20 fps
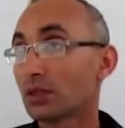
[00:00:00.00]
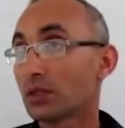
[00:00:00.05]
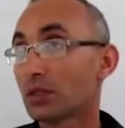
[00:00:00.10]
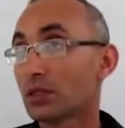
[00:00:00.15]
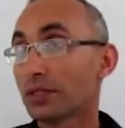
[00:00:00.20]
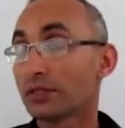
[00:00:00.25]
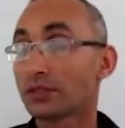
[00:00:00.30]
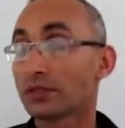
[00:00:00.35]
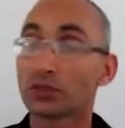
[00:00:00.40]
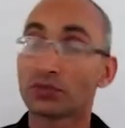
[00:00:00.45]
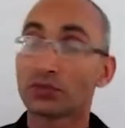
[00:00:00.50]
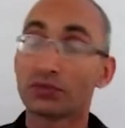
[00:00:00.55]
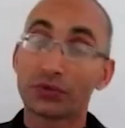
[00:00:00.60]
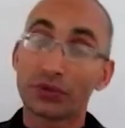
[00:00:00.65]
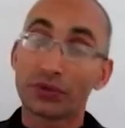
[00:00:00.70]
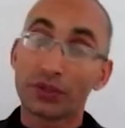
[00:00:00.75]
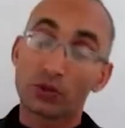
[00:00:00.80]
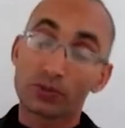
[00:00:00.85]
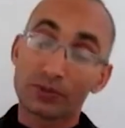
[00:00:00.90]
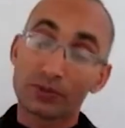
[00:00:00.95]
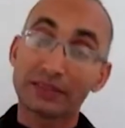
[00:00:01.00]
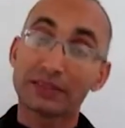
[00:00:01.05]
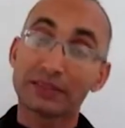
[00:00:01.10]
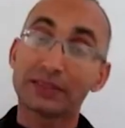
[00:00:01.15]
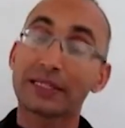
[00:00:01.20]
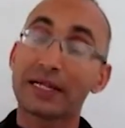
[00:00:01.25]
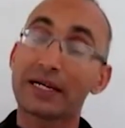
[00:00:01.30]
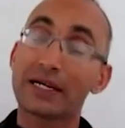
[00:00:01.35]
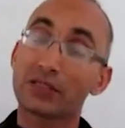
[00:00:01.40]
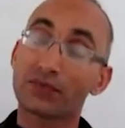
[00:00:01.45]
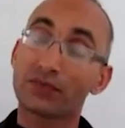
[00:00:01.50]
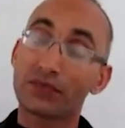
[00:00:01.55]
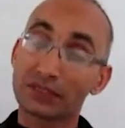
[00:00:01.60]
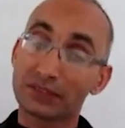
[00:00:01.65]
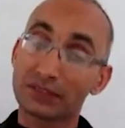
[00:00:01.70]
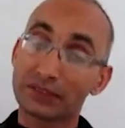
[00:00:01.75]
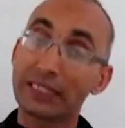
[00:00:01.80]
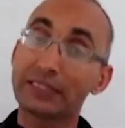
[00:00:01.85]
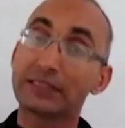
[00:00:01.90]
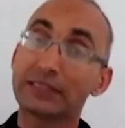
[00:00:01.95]
It's a very romantic and
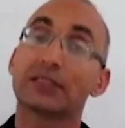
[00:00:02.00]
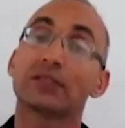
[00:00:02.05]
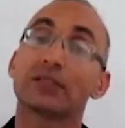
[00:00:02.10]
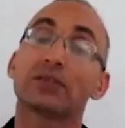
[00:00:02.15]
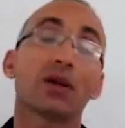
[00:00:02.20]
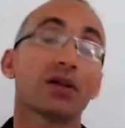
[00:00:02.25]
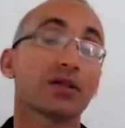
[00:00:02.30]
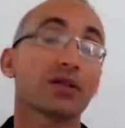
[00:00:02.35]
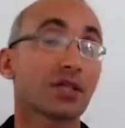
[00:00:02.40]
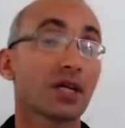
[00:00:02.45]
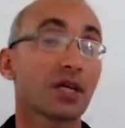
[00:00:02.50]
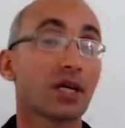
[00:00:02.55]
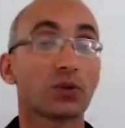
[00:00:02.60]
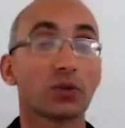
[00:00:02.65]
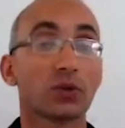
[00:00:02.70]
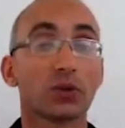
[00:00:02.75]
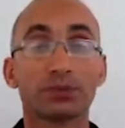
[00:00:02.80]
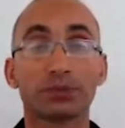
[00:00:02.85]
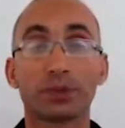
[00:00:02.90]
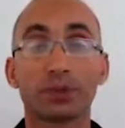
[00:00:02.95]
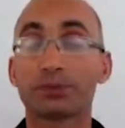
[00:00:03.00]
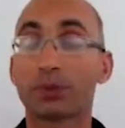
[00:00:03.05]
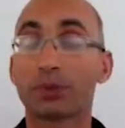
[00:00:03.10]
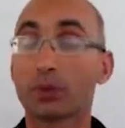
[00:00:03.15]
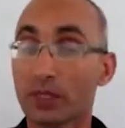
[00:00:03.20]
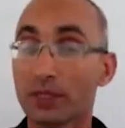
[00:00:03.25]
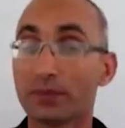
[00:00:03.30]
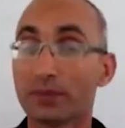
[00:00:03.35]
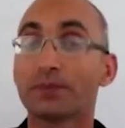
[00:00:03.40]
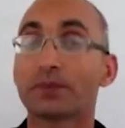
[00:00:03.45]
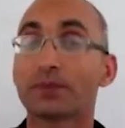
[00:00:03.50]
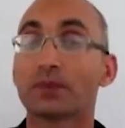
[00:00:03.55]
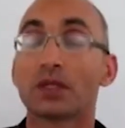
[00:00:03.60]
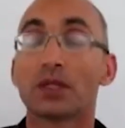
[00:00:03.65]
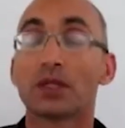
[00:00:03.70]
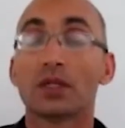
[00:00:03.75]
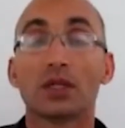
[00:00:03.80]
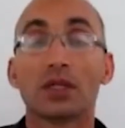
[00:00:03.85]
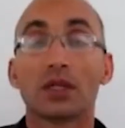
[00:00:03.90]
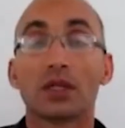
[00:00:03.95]
fascinating also poem.
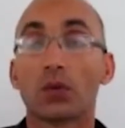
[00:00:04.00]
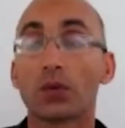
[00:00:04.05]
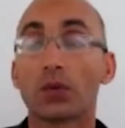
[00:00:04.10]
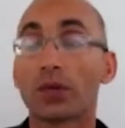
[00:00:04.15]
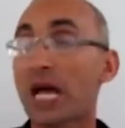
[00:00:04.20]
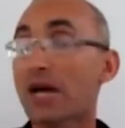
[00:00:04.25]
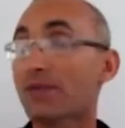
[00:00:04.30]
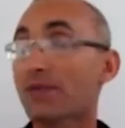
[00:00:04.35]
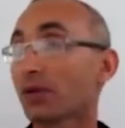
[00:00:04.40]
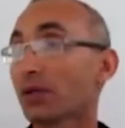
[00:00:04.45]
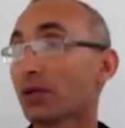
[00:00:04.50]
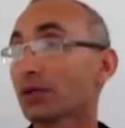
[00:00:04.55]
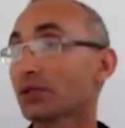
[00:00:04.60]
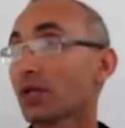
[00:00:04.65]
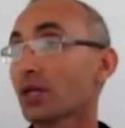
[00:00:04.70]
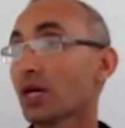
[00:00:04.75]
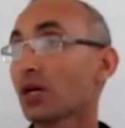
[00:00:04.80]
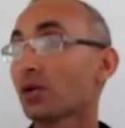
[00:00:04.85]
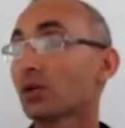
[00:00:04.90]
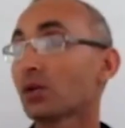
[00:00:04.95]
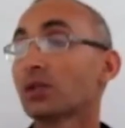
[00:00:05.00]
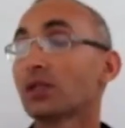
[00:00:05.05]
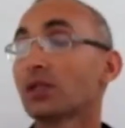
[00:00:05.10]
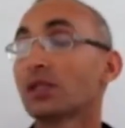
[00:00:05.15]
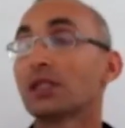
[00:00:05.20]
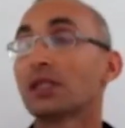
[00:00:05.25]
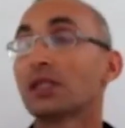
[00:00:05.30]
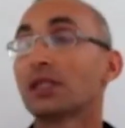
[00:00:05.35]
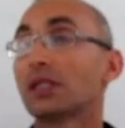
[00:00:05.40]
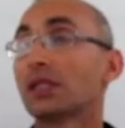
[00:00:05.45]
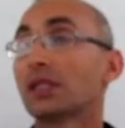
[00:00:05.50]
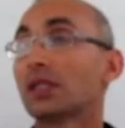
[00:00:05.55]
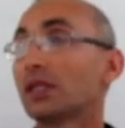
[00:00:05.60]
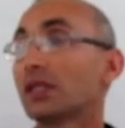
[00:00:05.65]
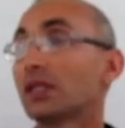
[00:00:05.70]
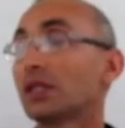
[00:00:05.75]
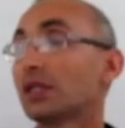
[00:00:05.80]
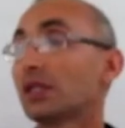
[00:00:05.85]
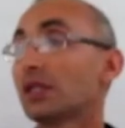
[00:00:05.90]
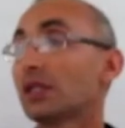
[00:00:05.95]
We have also
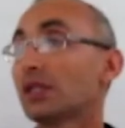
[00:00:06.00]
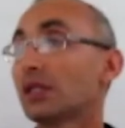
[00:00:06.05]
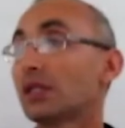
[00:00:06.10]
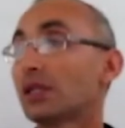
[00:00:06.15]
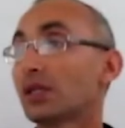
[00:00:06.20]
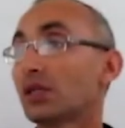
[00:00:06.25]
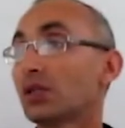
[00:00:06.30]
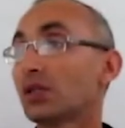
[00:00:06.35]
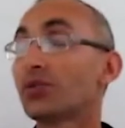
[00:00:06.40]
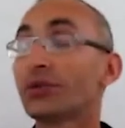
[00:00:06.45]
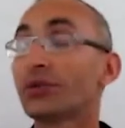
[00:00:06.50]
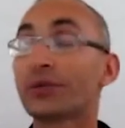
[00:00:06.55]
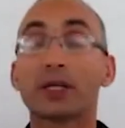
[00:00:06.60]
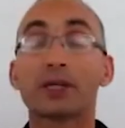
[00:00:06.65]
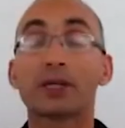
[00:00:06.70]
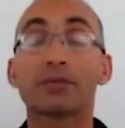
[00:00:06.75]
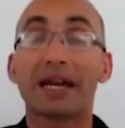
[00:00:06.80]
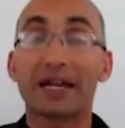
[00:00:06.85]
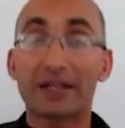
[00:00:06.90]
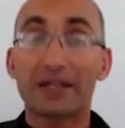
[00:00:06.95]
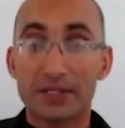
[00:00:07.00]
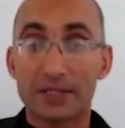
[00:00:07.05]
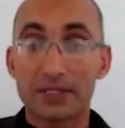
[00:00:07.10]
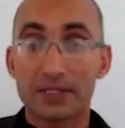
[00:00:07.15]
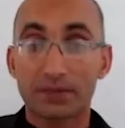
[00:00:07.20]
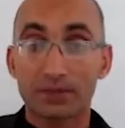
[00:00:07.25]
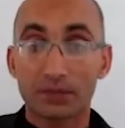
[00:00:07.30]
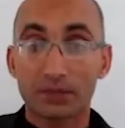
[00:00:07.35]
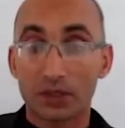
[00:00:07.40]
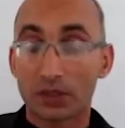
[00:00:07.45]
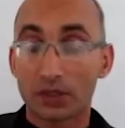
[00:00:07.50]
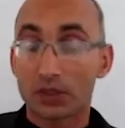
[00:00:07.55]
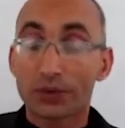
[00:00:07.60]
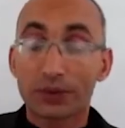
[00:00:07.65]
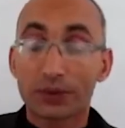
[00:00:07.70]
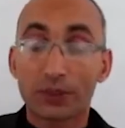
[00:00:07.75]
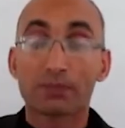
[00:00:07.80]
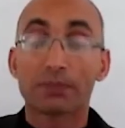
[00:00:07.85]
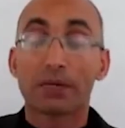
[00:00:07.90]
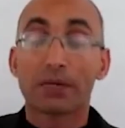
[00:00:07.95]
lyrical
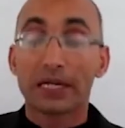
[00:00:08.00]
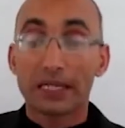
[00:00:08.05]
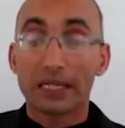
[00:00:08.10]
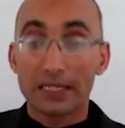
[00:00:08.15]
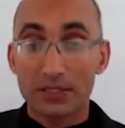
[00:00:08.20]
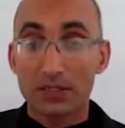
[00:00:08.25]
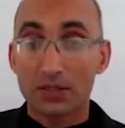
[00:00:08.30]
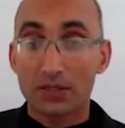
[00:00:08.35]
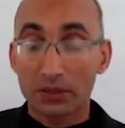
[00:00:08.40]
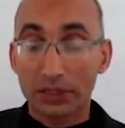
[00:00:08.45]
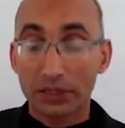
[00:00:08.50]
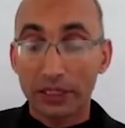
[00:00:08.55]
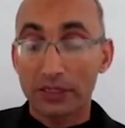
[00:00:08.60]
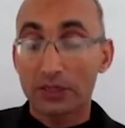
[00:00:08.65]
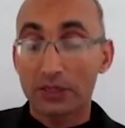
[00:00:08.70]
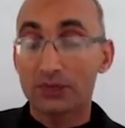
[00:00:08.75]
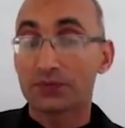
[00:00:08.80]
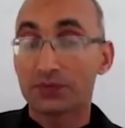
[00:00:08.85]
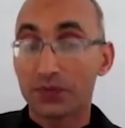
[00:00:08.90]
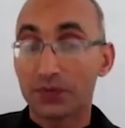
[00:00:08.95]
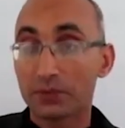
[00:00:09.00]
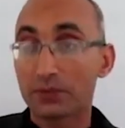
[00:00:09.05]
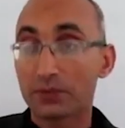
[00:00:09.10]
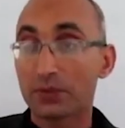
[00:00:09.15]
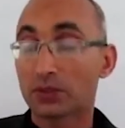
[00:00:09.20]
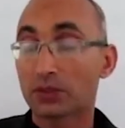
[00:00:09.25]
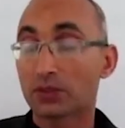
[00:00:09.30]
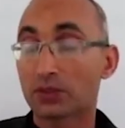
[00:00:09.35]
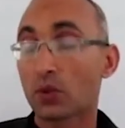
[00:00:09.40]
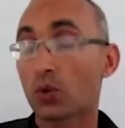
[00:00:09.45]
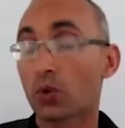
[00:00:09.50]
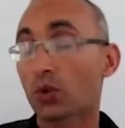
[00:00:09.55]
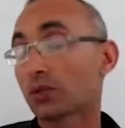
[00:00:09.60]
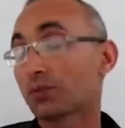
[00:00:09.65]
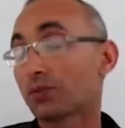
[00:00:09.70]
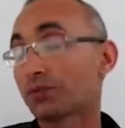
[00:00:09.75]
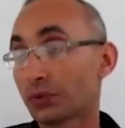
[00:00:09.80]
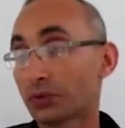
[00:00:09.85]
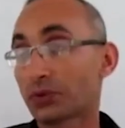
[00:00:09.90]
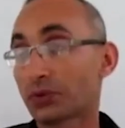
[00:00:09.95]
ballads, okay, the famous or
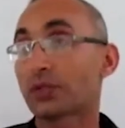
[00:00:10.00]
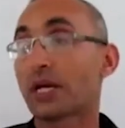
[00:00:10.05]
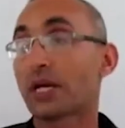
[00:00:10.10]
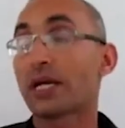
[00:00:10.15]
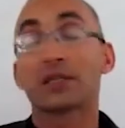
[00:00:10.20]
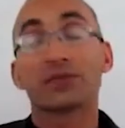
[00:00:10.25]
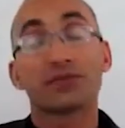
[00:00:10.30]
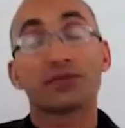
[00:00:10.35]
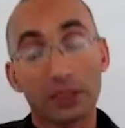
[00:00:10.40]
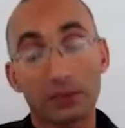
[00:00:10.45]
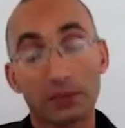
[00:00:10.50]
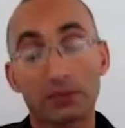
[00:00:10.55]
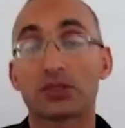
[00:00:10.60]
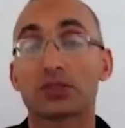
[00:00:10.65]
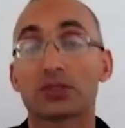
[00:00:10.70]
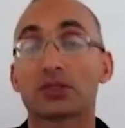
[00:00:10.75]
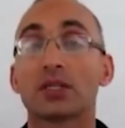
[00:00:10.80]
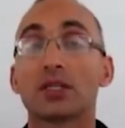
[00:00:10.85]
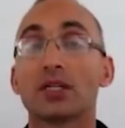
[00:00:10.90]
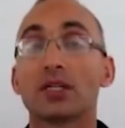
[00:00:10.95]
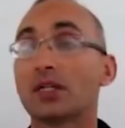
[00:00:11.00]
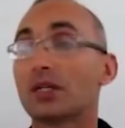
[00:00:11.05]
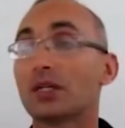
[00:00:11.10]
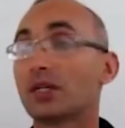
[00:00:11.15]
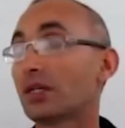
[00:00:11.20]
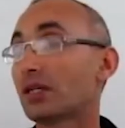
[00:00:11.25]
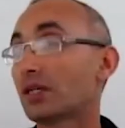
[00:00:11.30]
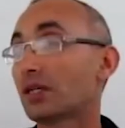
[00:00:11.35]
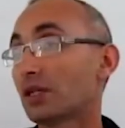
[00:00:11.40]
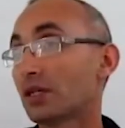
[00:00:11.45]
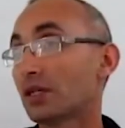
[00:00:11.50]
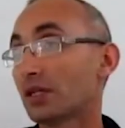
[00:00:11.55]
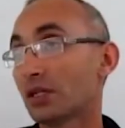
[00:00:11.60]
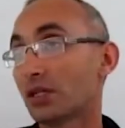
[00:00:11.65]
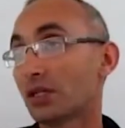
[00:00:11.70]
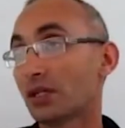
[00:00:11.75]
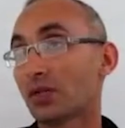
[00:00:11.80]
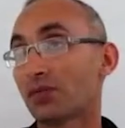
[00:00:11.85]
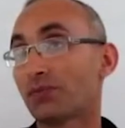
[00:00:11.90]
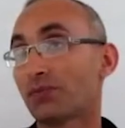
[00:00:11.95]
the first and famous
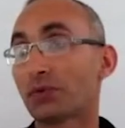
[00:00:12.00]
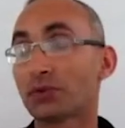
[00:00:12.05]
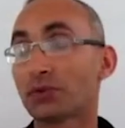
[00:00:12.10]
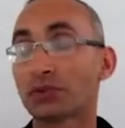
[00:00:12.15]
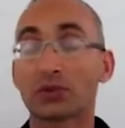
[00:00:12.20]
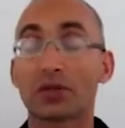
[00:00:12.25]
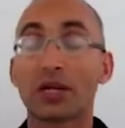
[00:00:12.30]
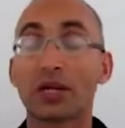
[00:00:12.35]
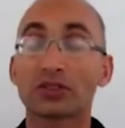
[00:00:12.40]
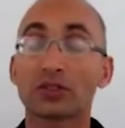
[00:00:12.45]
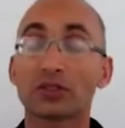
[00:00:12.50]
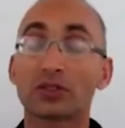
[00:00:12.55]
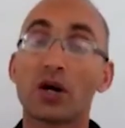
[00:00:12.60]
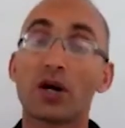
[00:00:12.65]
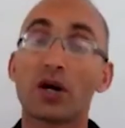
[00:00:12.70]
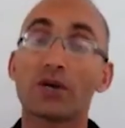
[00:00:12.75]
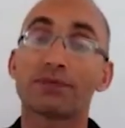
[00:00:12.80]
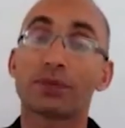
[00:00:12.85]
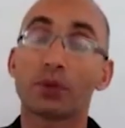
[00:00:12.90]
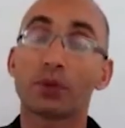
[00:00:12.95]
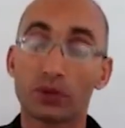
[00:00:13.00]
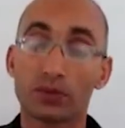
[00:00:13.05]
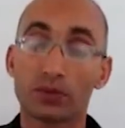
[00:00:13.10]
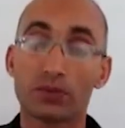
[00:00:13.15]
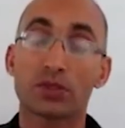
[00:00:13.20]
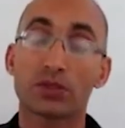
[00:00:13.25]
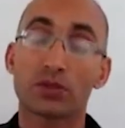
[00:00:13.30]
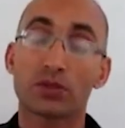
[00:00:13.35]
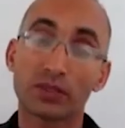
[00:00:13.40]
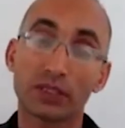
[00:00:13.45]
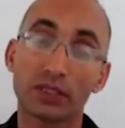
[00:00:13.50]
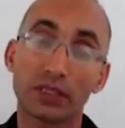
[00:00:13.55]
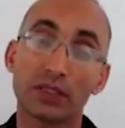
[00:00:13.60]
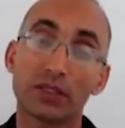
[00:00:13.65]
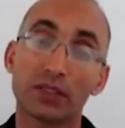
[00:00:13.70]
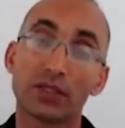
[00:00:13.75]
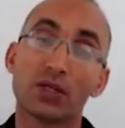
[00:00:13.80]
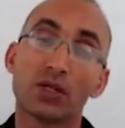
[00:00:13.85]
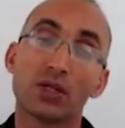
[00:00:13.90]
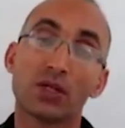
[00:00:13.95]
first collection of poems,
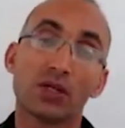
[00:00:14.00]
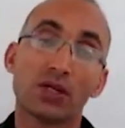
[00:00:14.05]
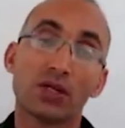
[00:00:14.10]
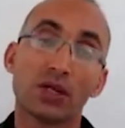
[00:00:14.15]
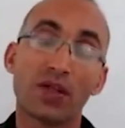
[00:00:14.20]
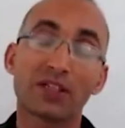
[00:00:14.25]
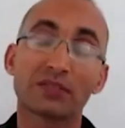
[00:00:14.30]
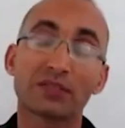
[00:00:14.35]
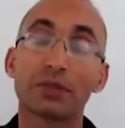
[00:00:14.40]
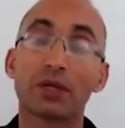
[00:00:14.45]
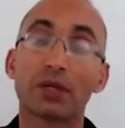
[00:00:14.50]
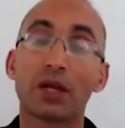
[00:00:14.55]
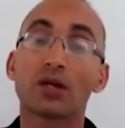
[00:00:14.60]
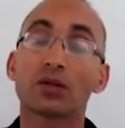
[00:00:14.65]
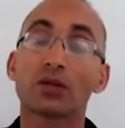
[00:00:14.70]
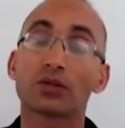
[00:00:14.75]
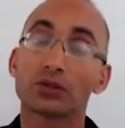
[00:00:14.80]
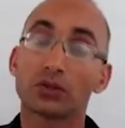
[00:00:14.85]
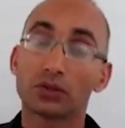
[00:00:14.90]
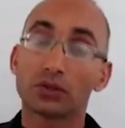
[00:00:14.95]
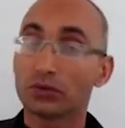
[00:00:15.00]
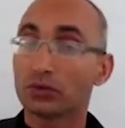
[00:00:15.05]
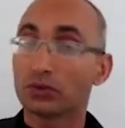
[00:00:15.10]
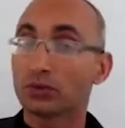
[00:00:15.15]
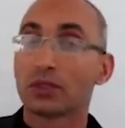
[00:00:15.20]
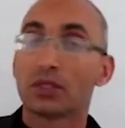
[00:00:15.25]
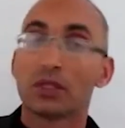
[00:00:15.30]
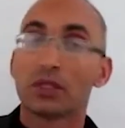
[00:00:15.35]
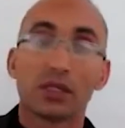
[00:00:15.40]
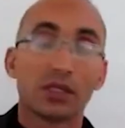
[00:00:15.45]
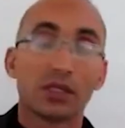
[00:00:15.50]
okay, that belong to